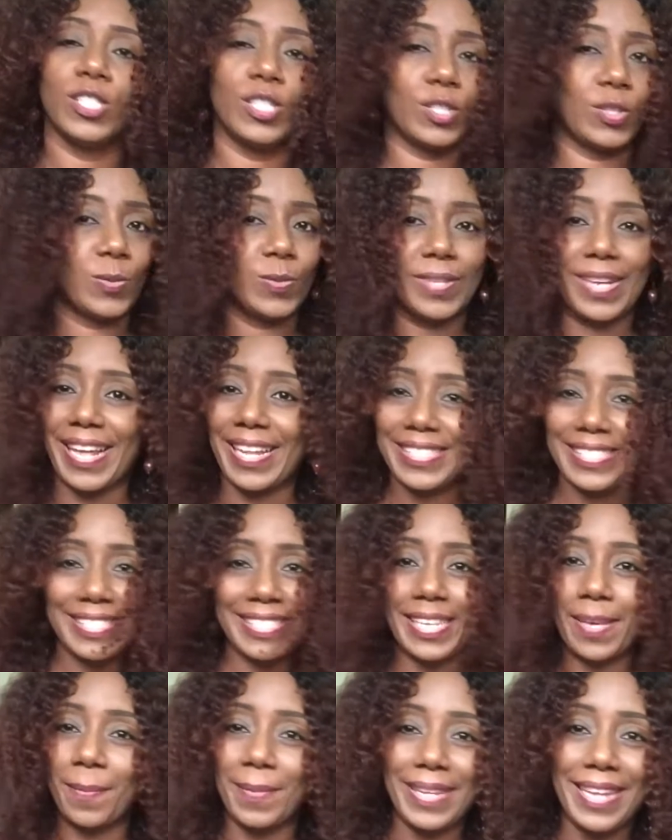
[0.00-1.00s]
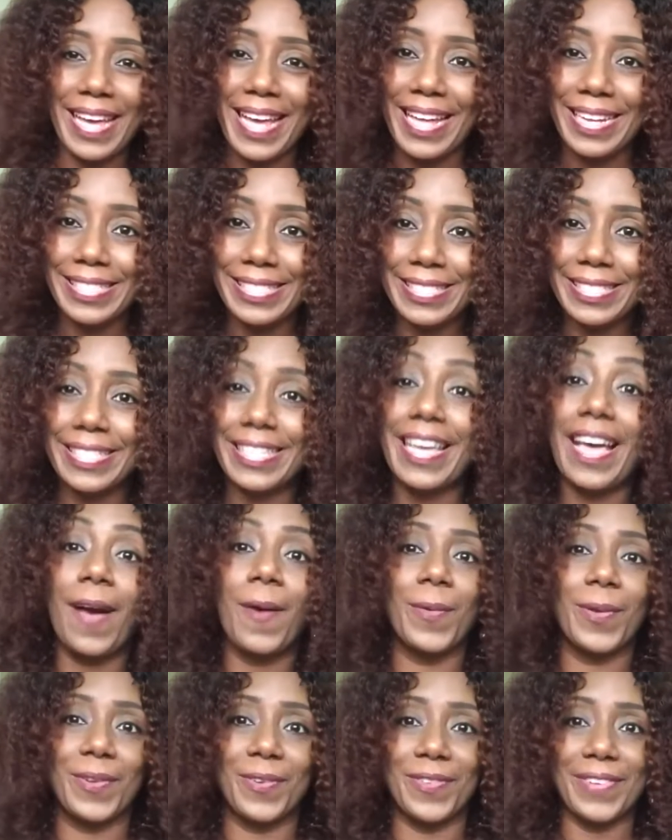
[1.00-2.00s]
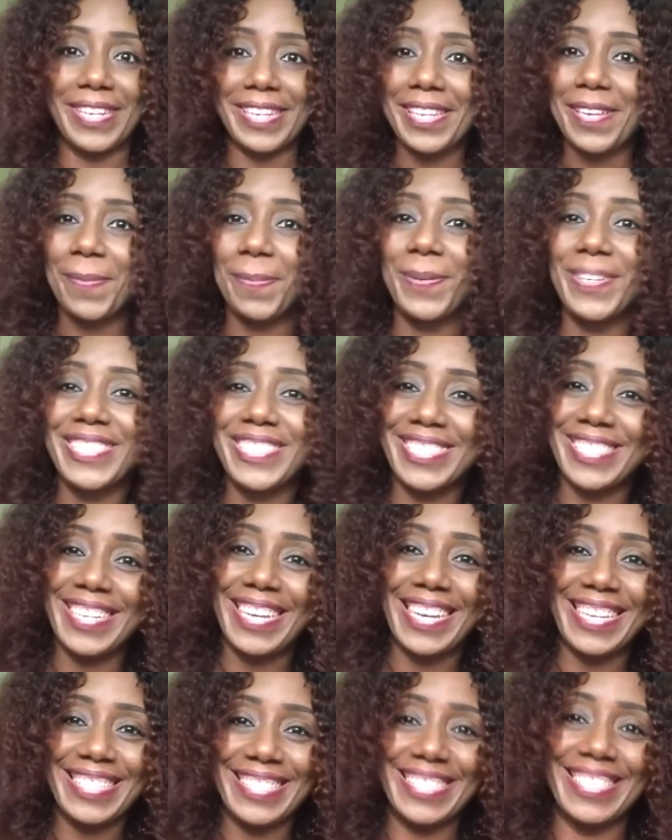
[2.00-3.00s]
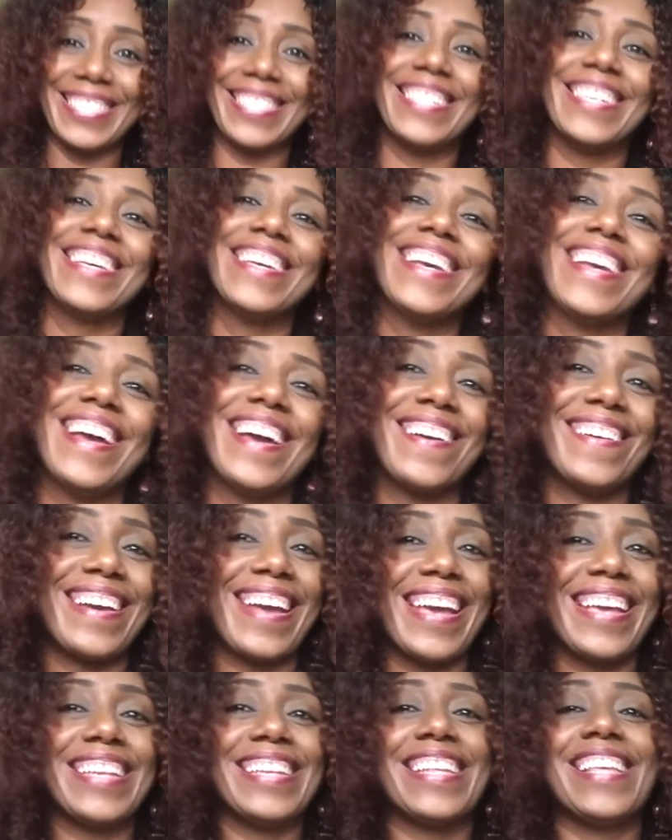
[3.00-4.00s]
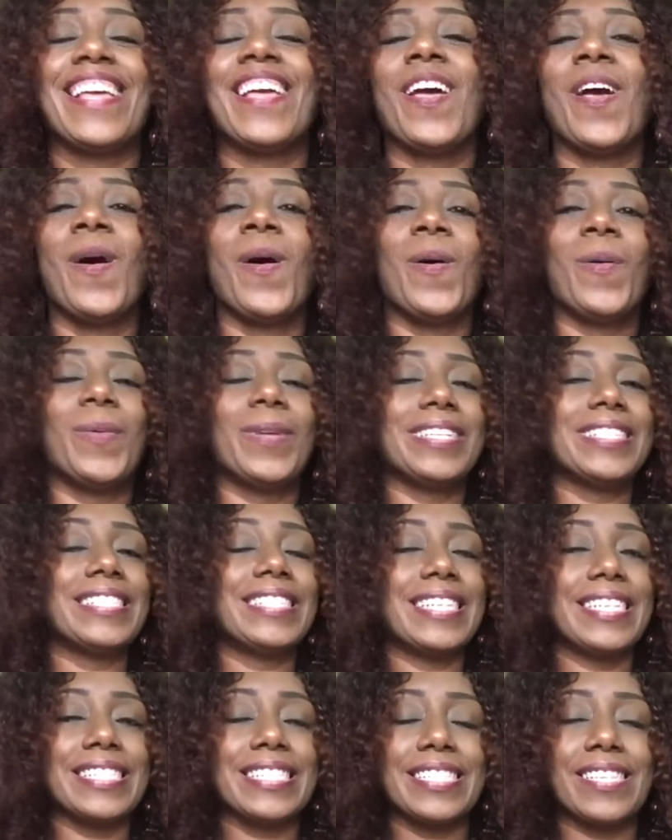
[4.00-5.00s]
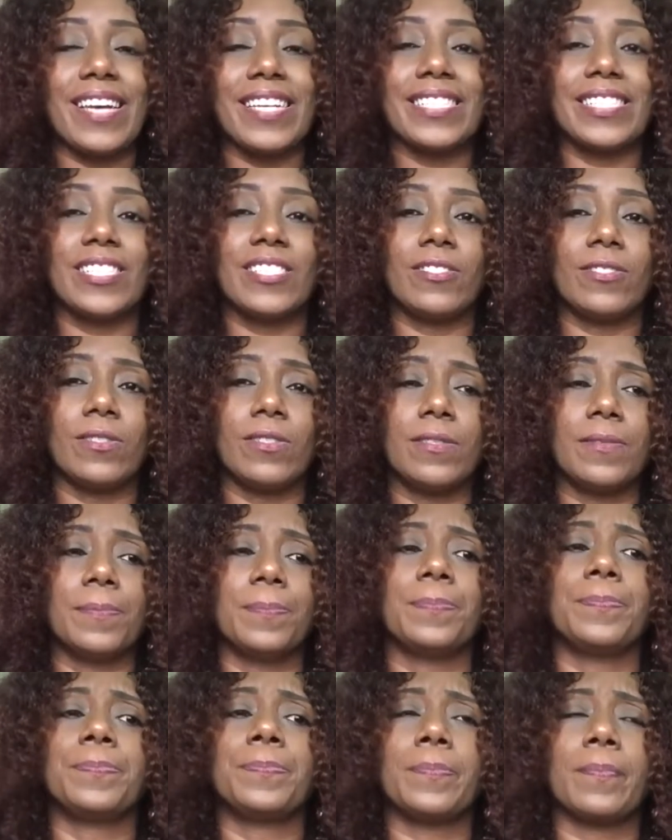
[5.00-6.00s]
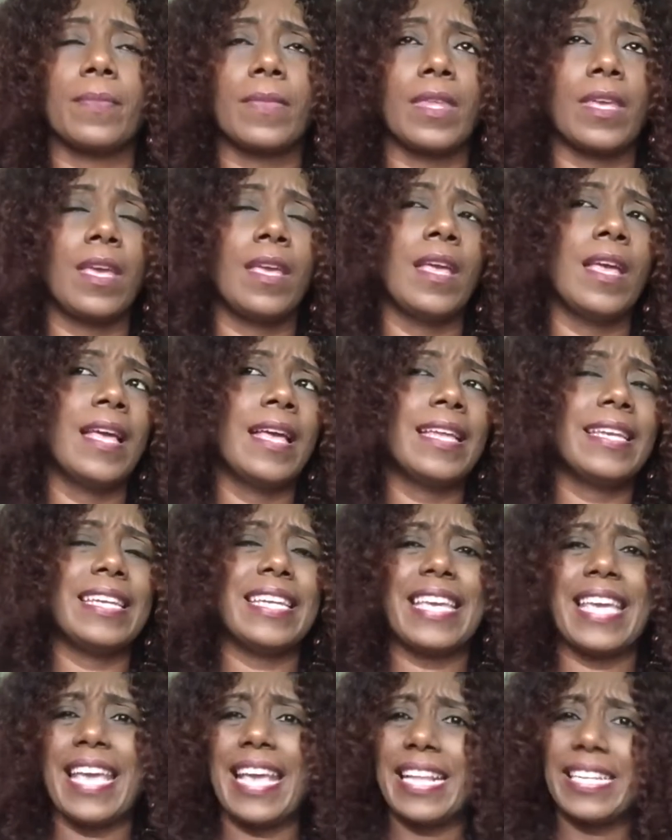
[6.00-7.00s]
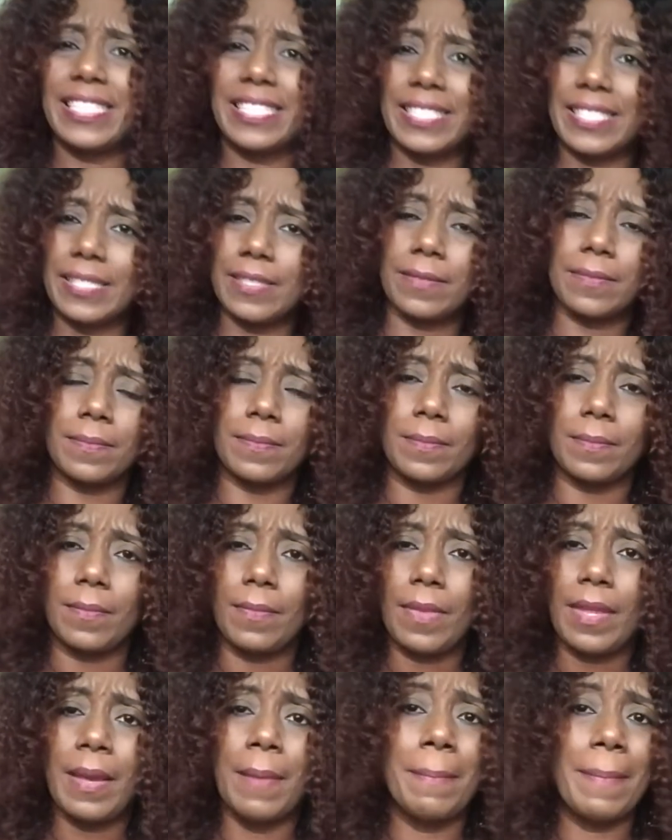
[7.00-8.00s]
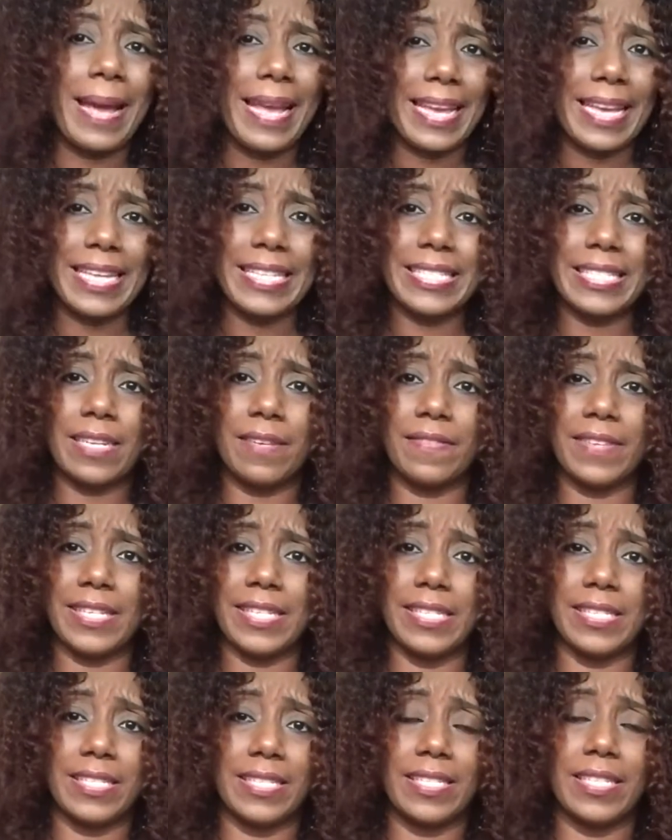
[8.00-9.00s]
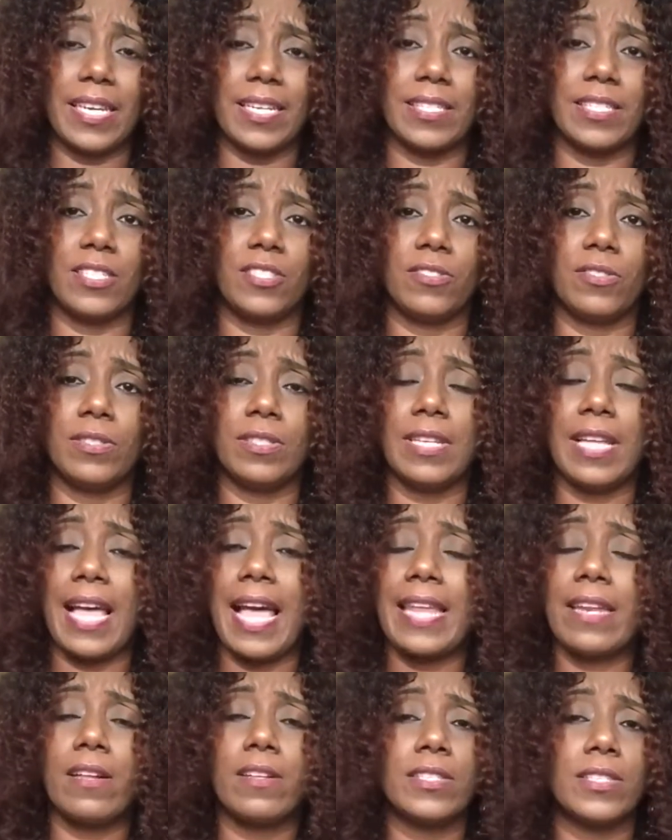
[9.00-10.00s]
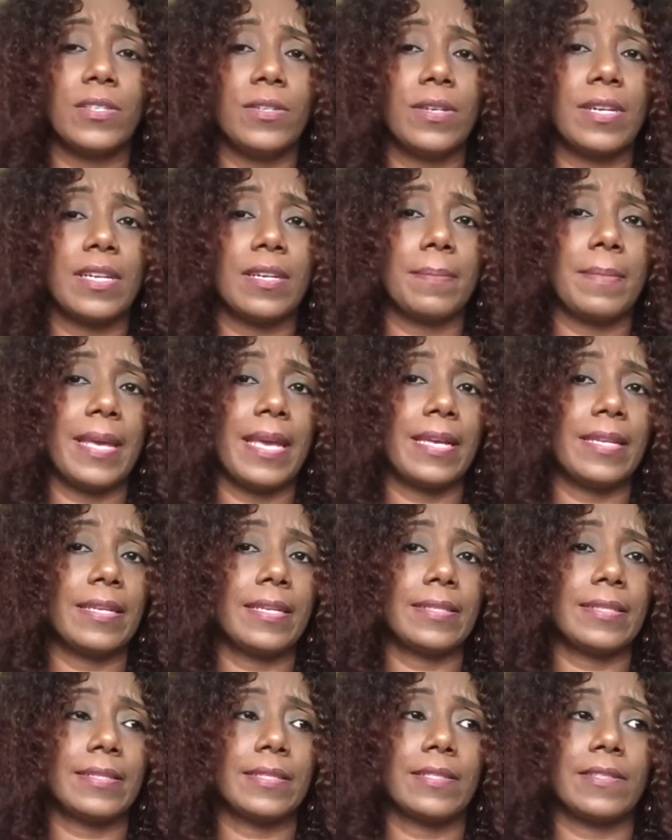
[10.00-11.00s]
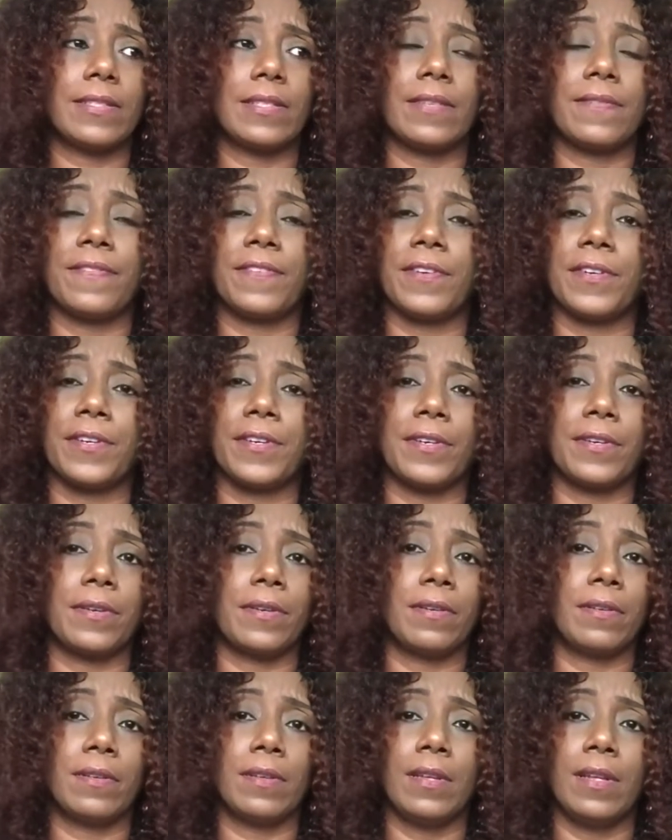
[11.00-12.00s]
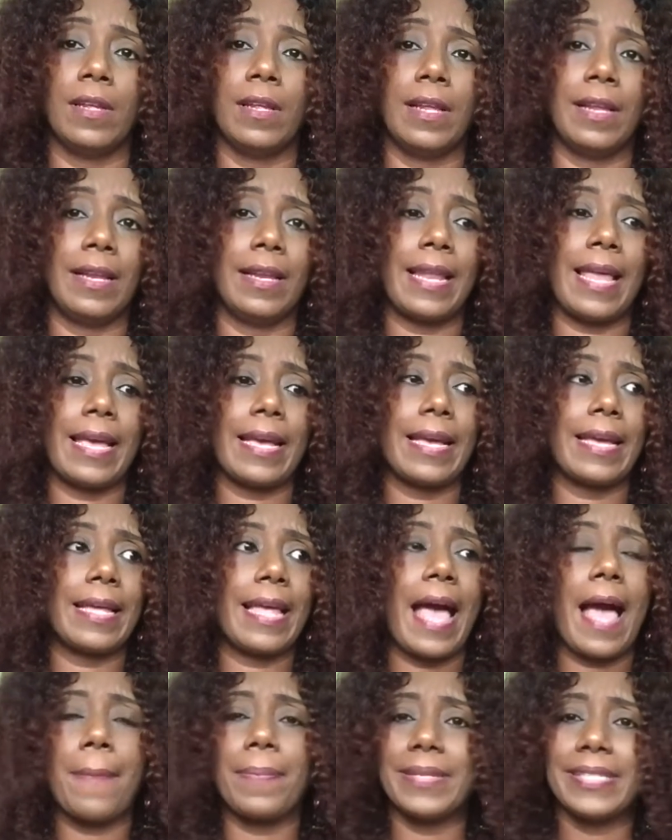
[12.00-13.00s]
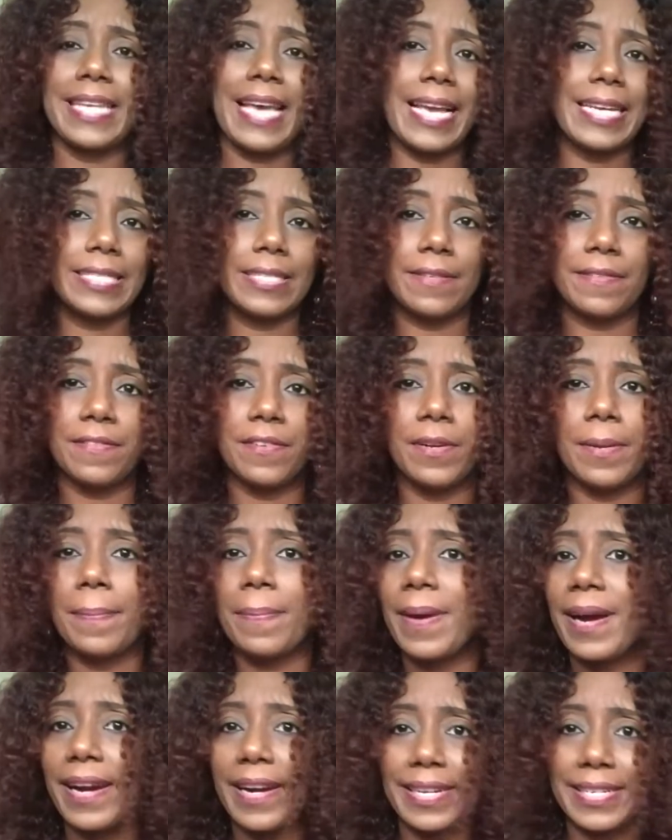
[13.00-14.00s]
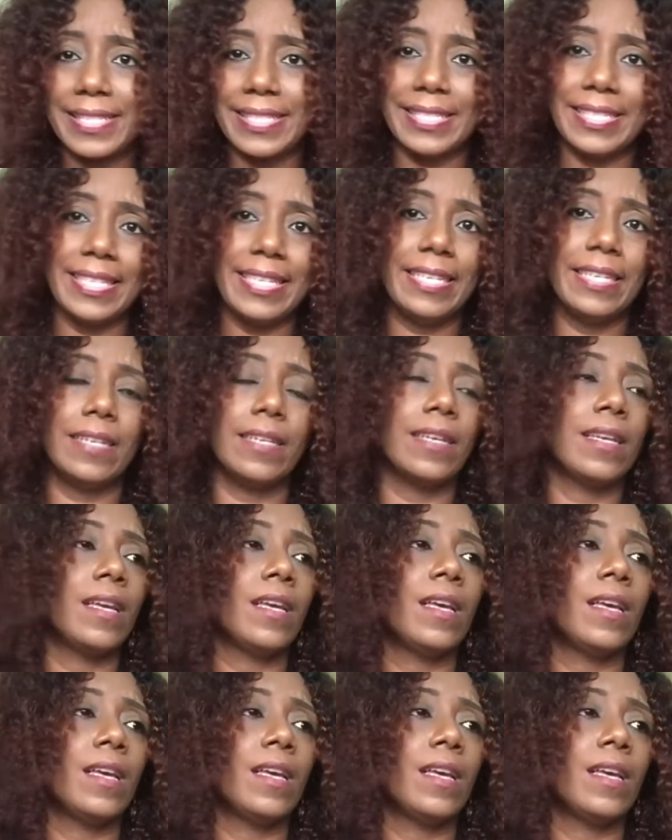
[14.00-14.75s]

do not skip the ads. I would really appreciate it. All right. Well, this sausage roll, my kids love eating the sausage roll. And also you can make this for like an appetizer for a party,